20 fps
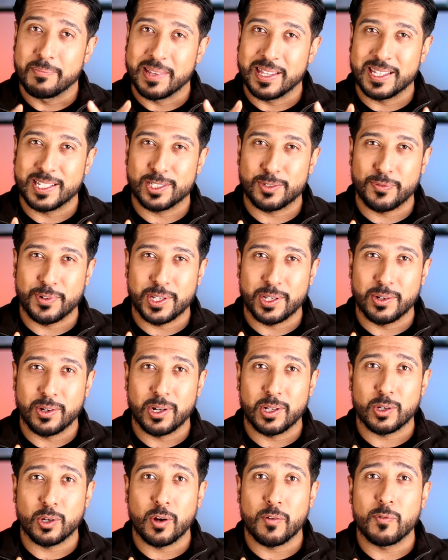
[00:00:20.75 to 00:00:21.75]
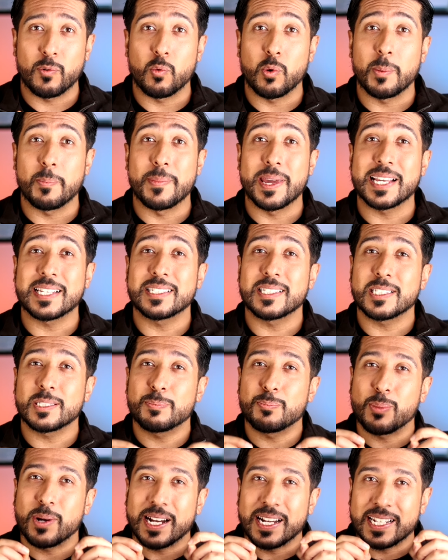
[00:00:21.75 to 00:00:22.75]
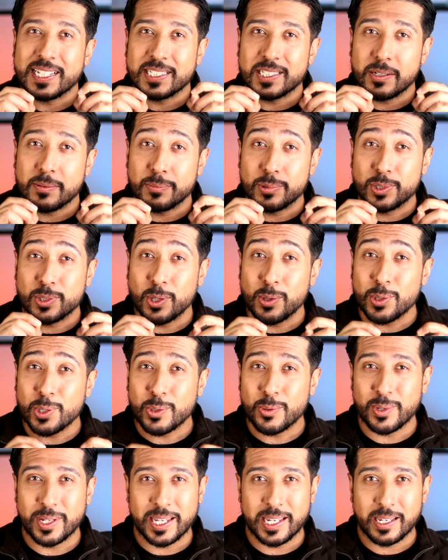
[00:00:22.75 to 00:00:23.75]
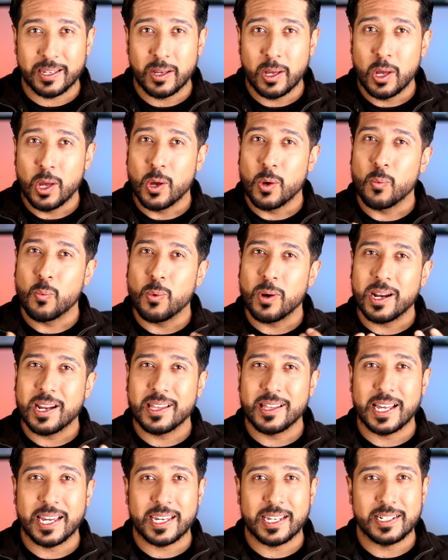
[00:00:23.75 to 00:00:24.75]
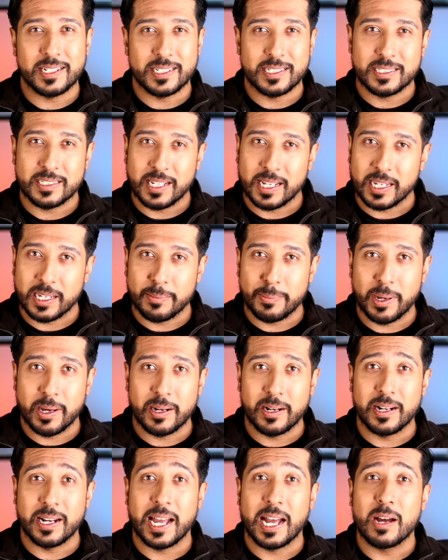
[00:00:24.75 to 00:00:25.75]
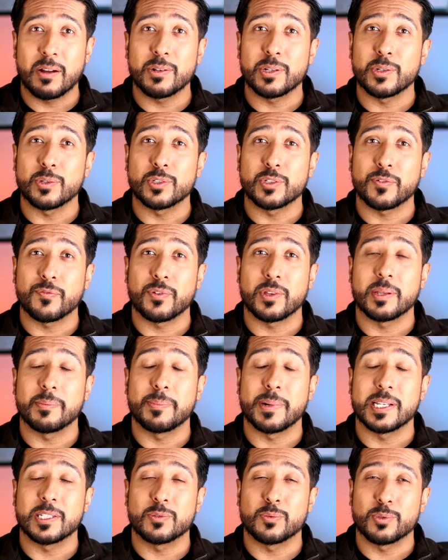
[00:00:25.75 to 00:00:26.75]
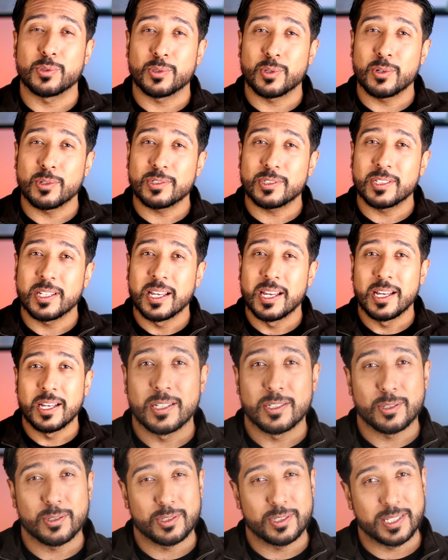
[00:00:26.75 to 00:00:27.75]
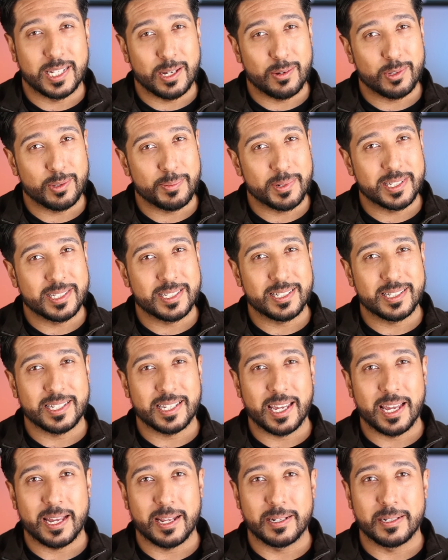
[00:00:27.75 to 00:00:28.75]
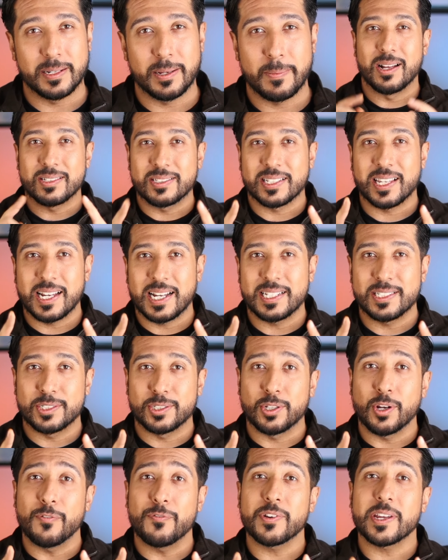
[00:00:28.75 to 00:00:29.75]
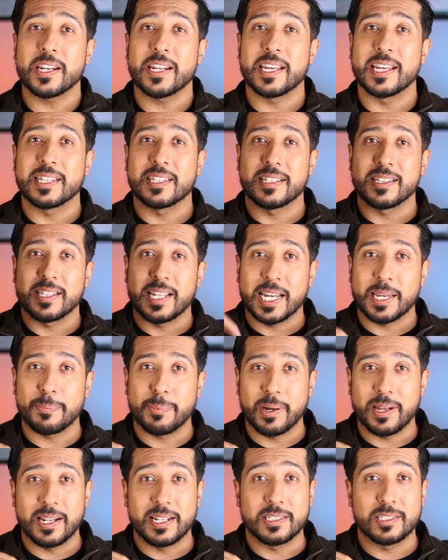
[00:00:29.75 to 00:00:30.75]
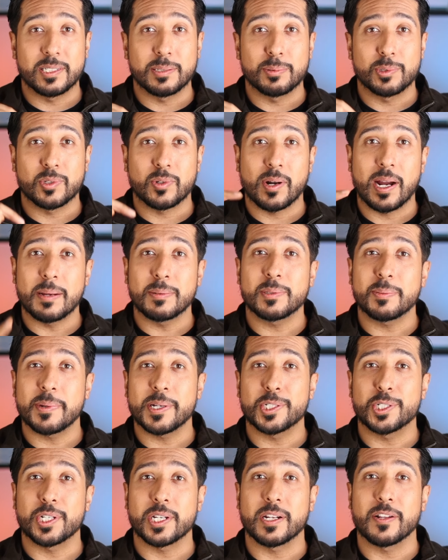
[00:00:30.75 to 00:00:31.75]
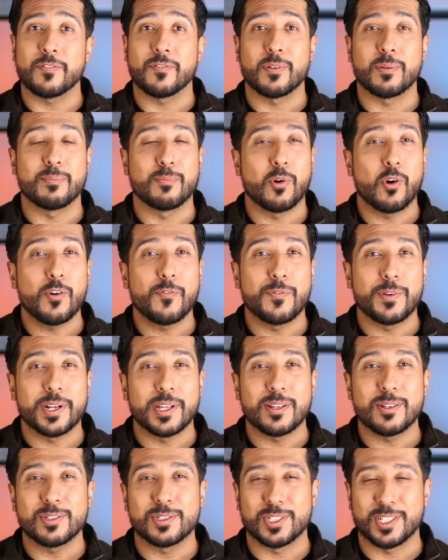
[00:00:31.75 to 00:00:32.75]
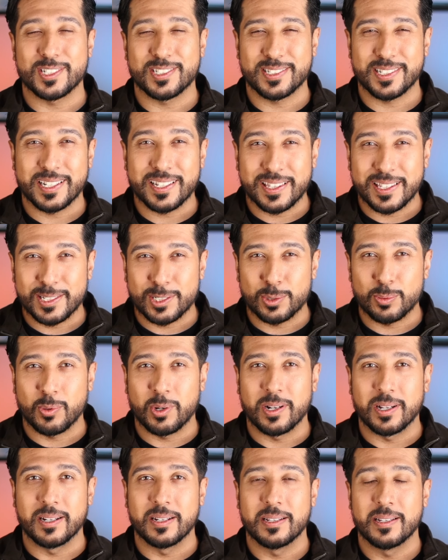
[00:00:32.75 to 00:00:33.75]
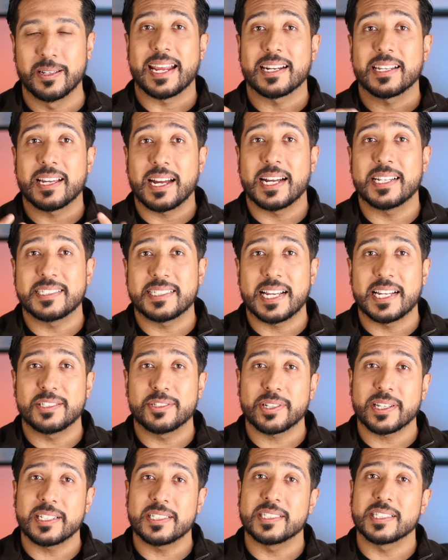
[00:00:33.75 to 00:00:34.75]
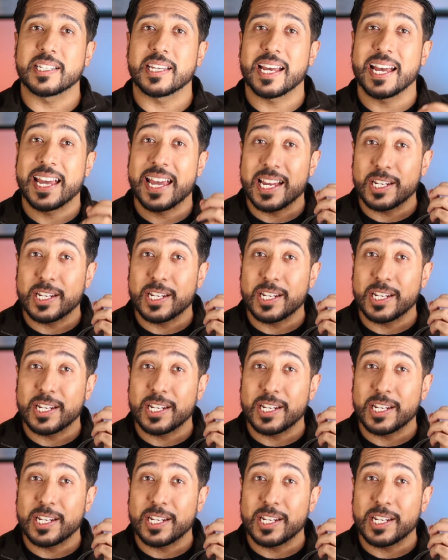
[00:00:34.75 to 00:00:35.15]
In this video I'll go over what makes this brightening serum so unique, what I like and dislike about it, and how to use it for the best results, so stay with me till the end. Also guys, don't forget to hit the like button and subscribe to my channel for more videos just like this one. And guys, as you can see, I